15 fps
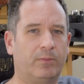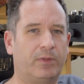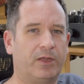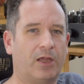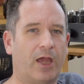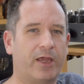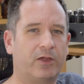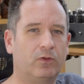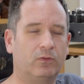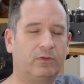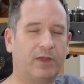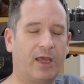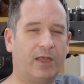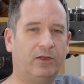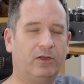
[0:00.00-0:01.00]
be a
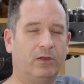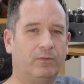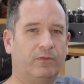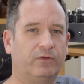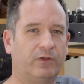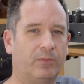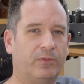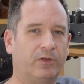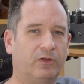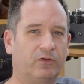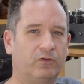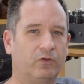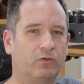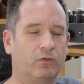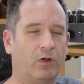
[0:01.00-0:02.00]
good candidate for something
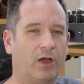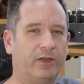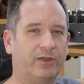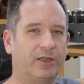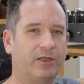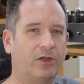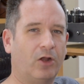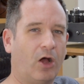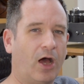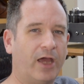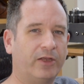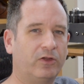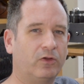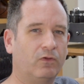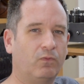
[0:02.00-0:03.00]
just to try to get an
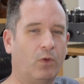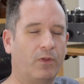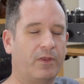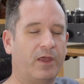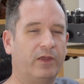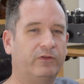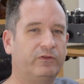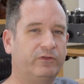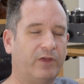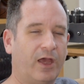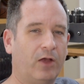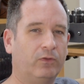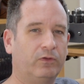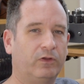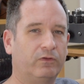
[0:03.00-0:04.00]
idea of what their
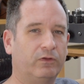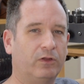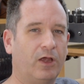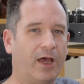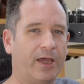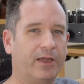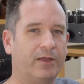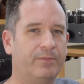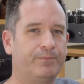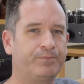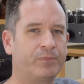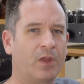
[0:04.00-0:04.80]
sound is like.